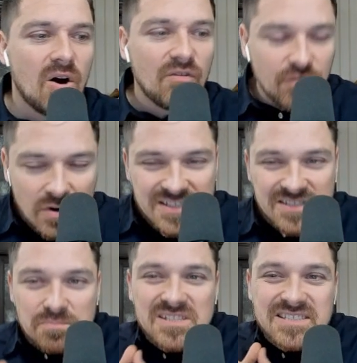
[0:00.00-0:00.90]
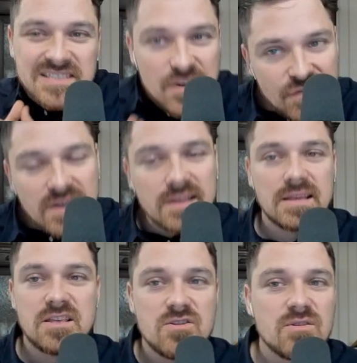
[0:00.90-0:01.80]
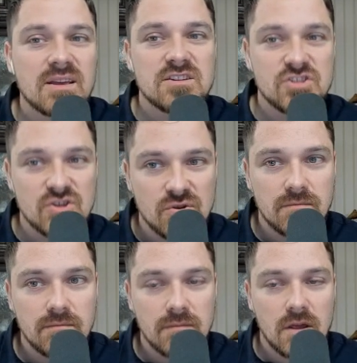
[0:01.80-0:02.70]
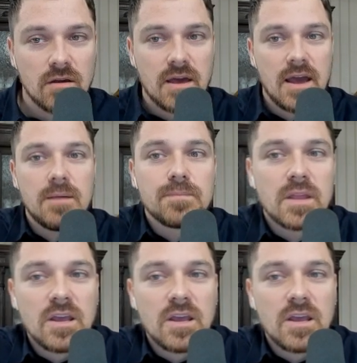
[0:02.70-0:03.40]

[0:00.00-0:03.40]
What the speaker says: of what specifically you can do. Okay.